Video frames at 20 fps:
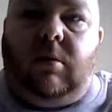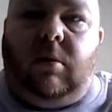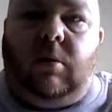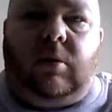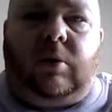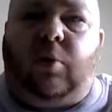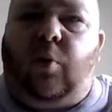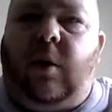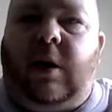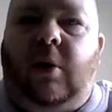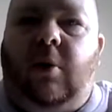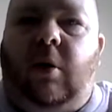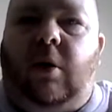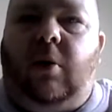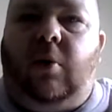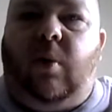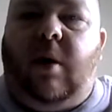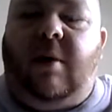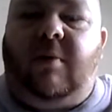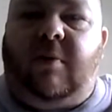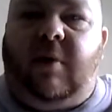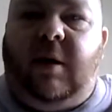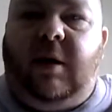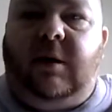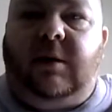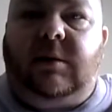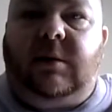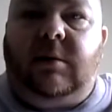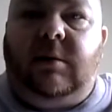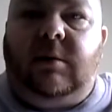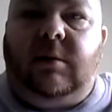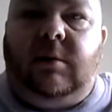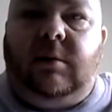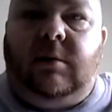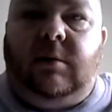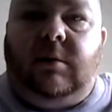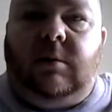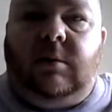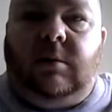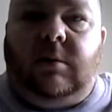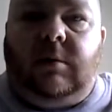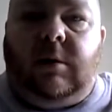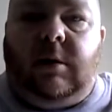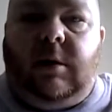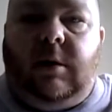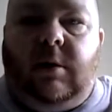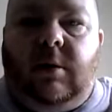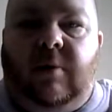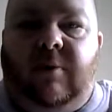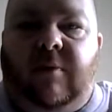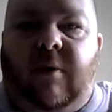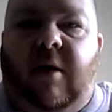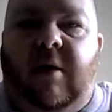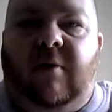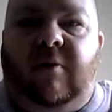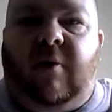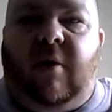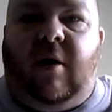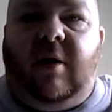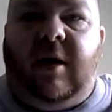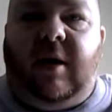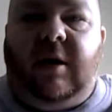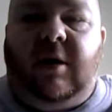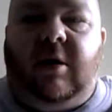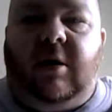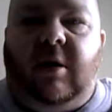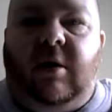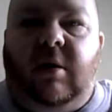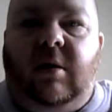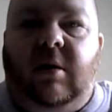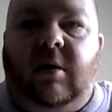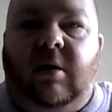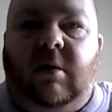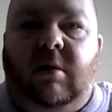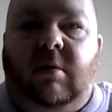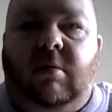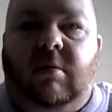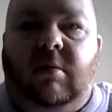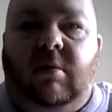or 21 or whatever it is to verify that you can